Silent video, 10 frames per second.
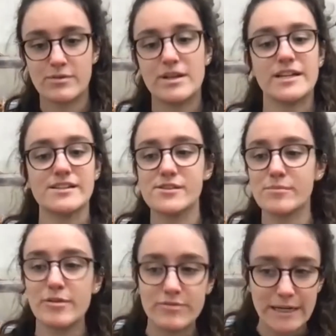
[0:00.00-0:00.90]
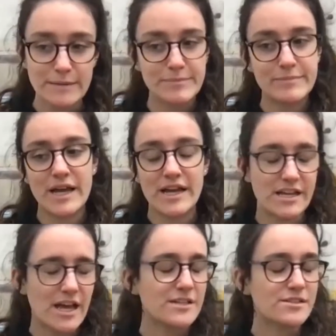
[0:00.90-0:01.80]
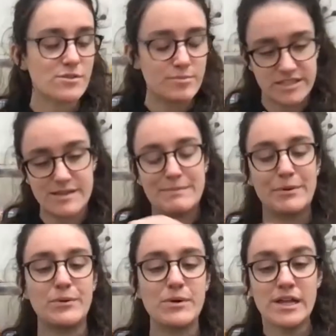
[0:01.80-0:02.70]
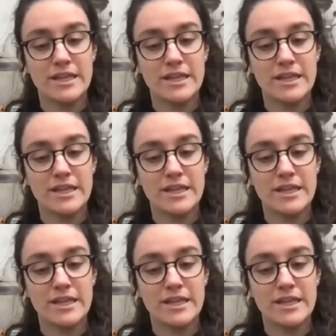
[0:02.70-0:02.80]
like a super simple